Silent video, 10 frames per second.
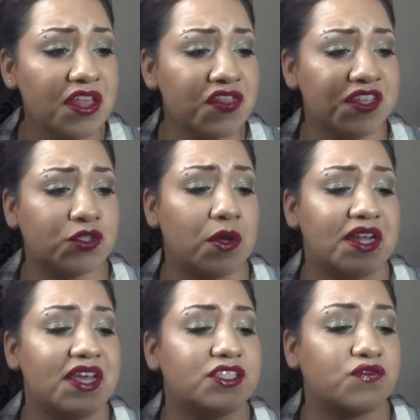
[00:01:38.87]
this one
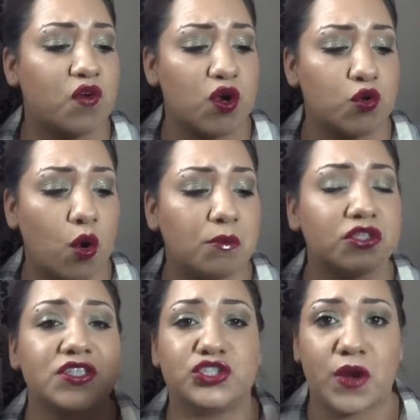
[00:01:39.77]
is for normal
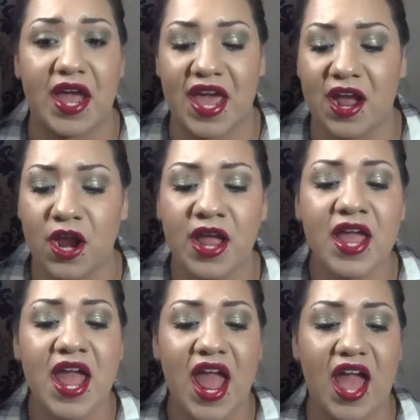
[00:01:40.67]
to dry hair.
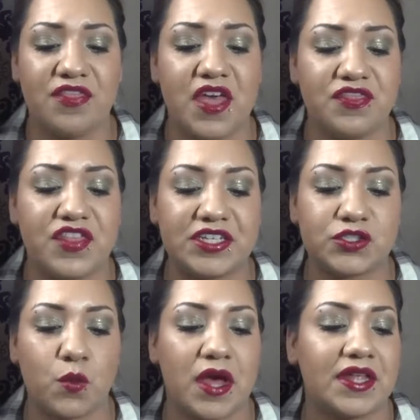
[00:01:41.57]
And then
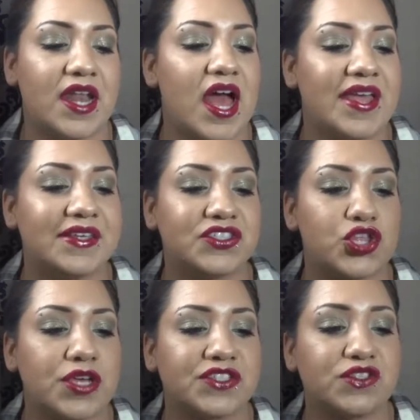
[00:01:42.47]
this one is
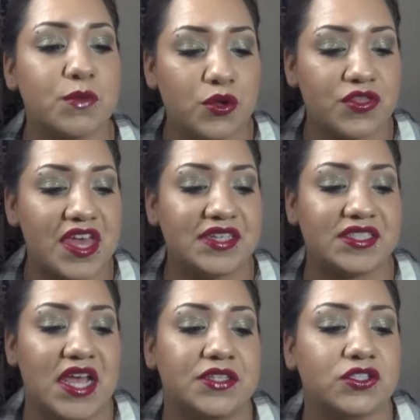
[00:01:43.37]
the smooth
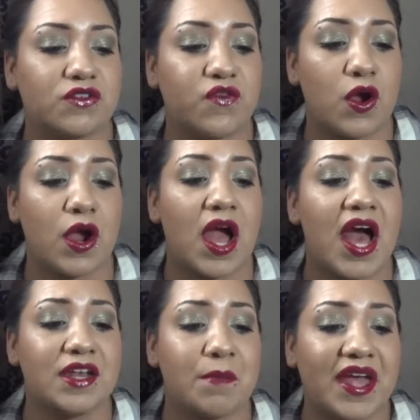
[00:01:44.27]
intense for
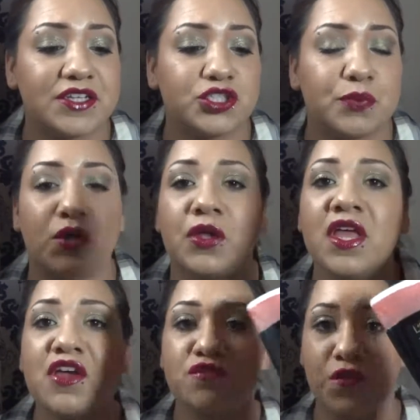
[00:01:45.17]
unmanageable
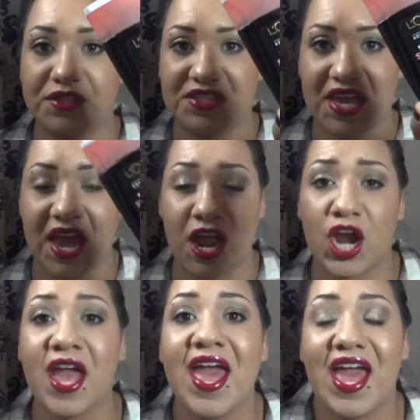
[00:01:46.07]
frizzy
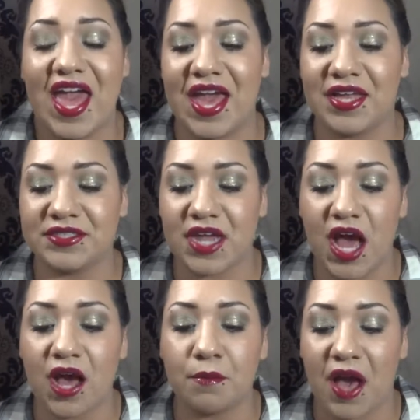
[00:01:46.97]
hair. And
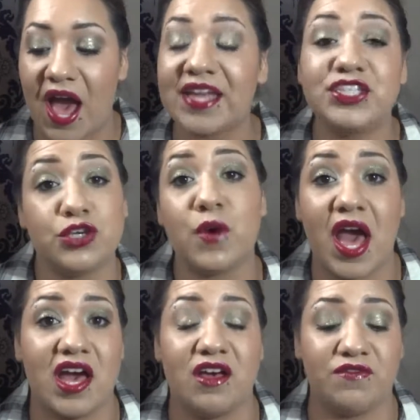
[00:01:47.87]
um, I do
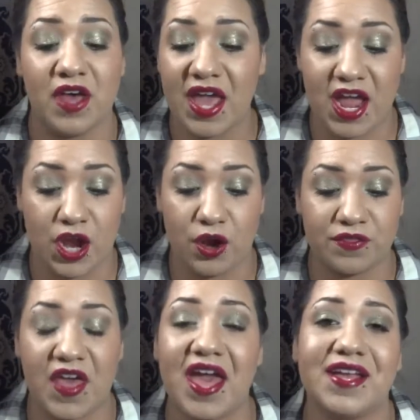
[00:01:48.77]
have hair
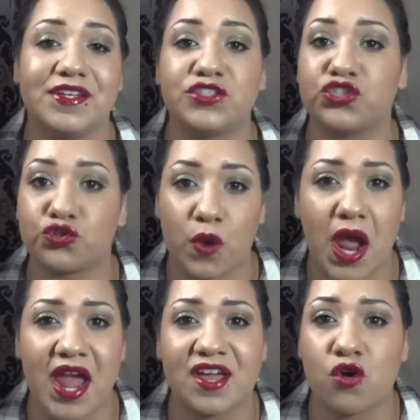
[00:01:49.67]
that is
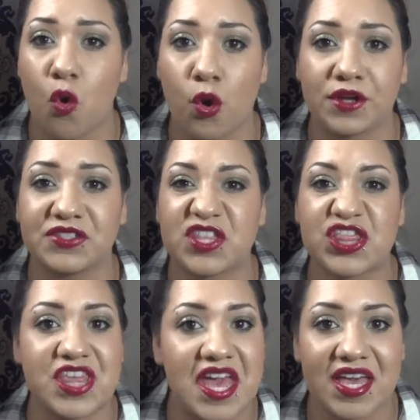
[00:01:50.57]
dry, coarse,
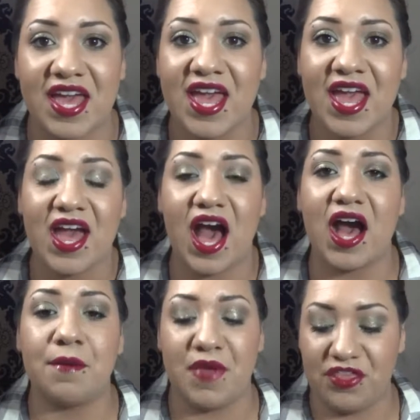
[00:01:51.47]
thick,
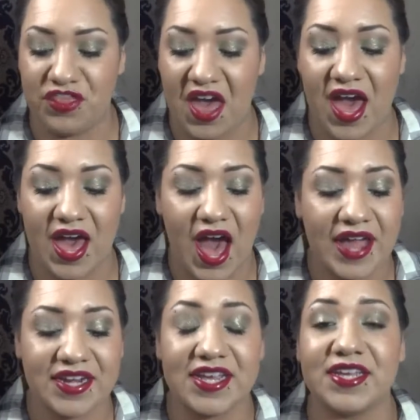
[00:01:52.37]
um, that I
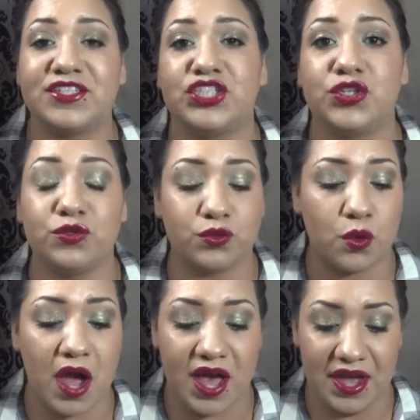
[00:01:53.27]
need to
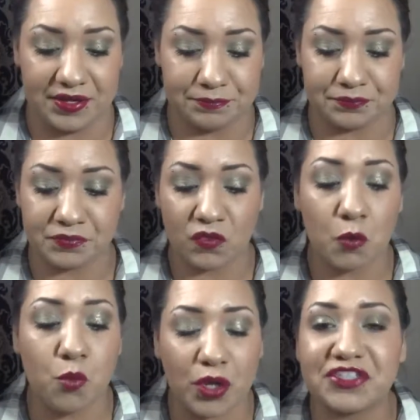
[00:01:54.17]
um,
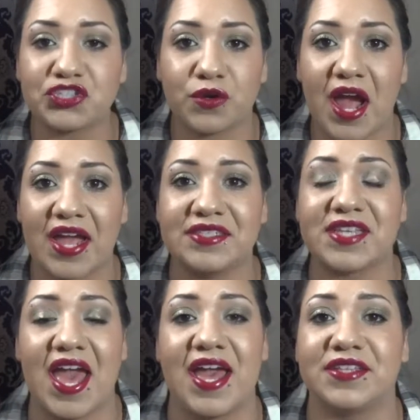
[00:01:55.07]
moisturize
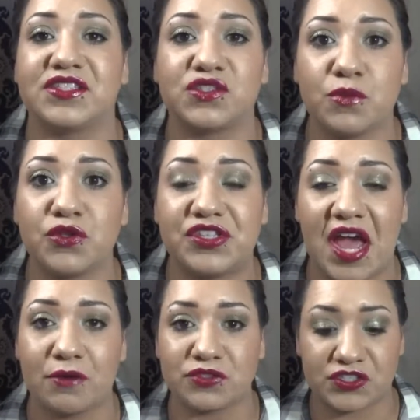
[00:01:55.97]
and smooth
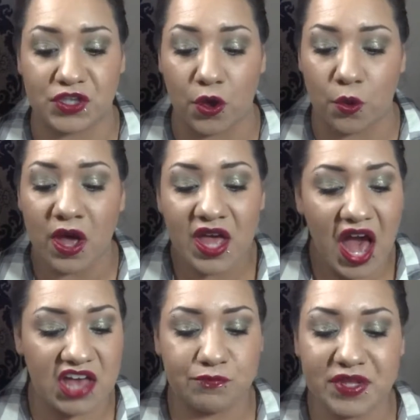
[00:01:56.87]
down. So
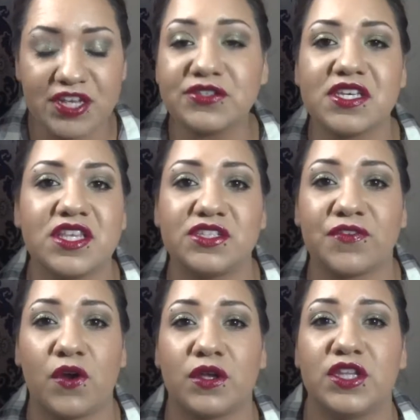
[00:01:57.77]
I've been using these
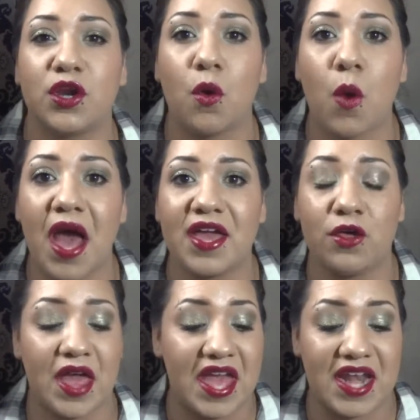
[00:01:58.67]
for a little
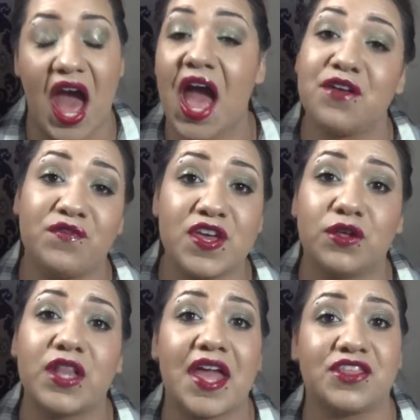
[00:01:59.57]
while and I feel
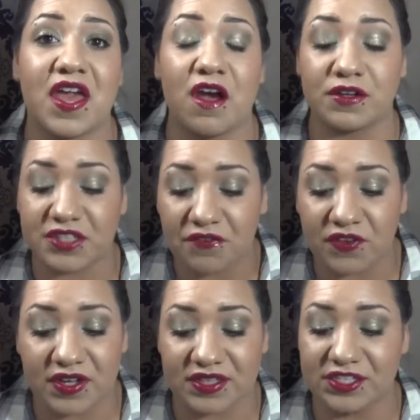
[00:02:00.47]
like they are
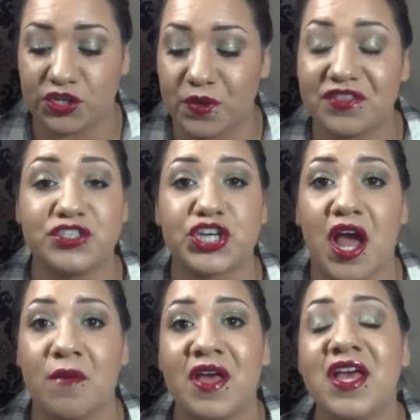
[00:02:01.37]
definitely doing the job.